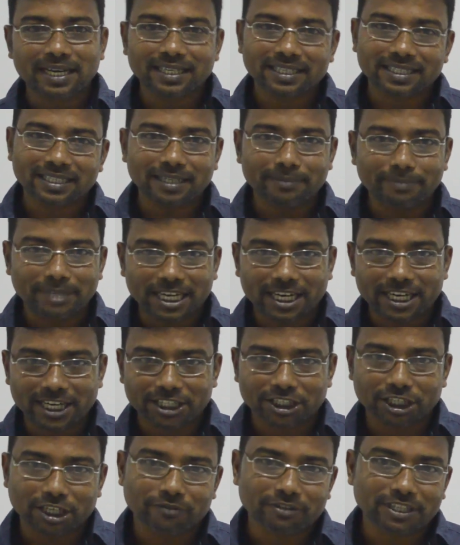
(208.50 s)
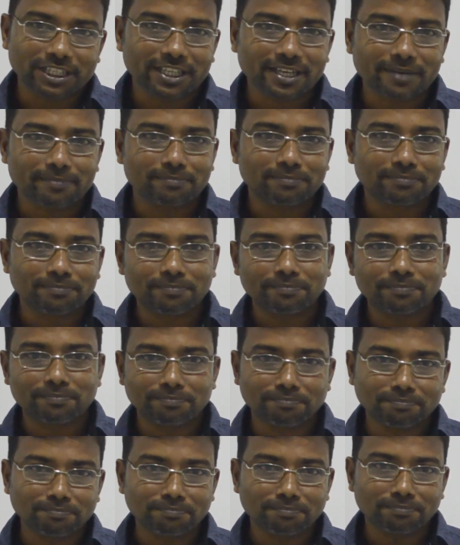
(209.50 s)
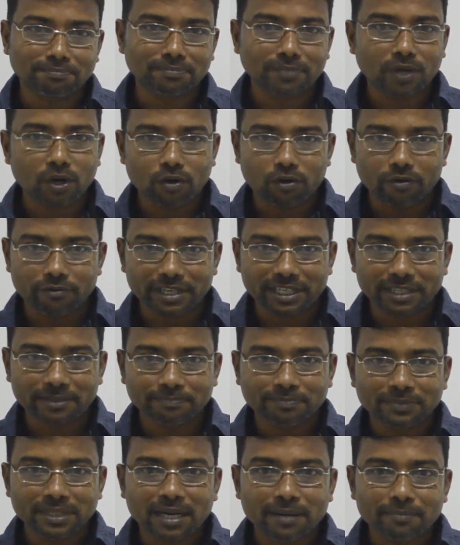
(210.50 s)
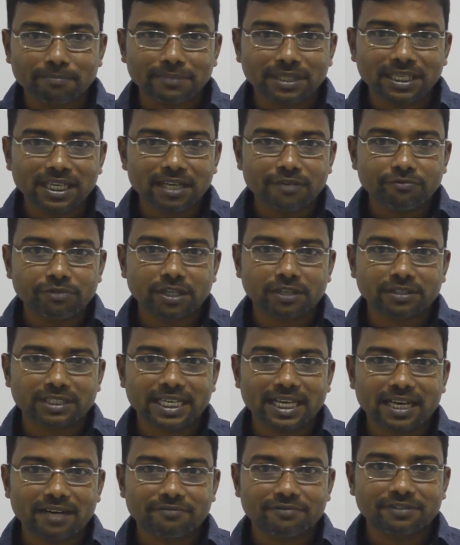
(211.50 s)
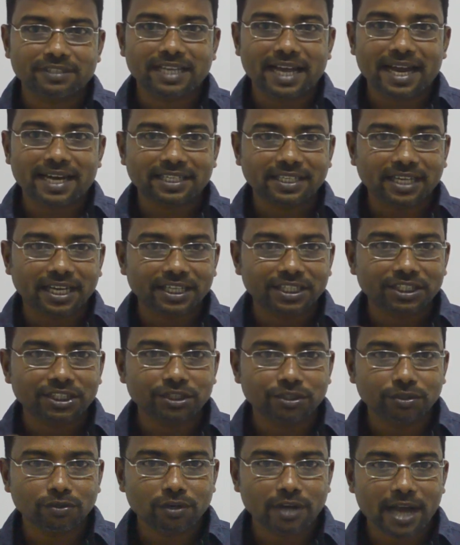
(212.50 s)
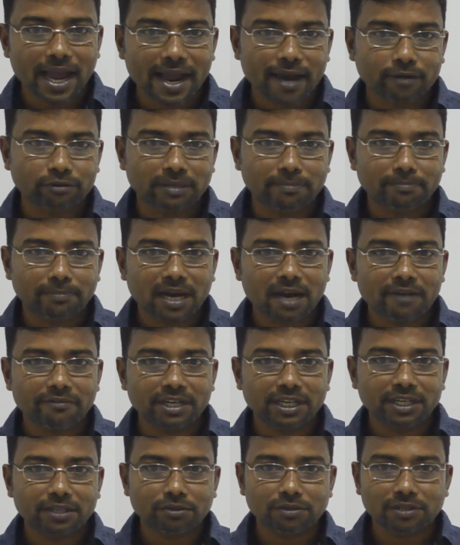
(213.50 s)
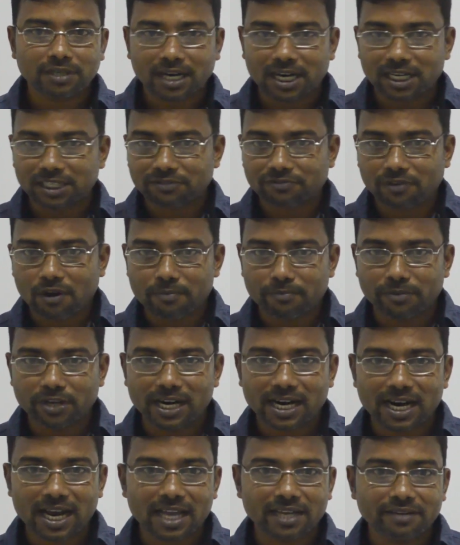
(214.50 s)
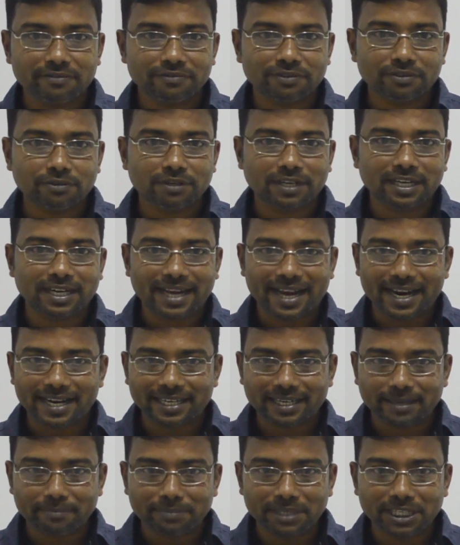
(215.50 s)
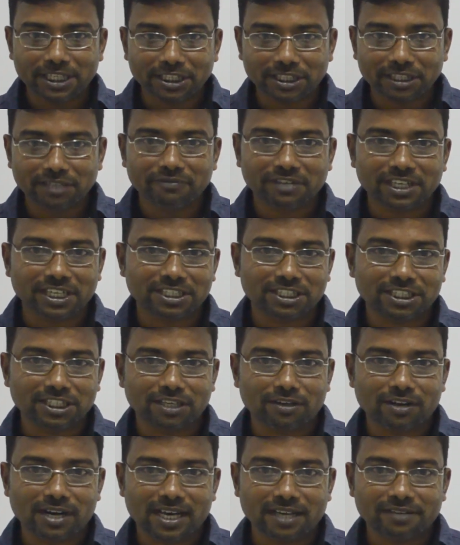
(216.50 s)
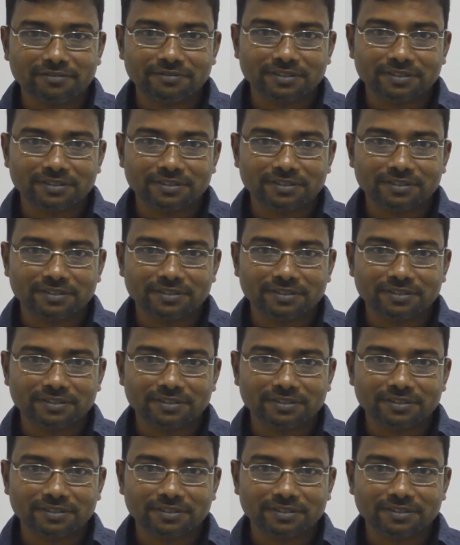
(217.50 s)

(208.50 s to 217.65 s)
Keep the connection with them. Moreover, believe yourself that you have the power to transform your life to create a big difference in your life.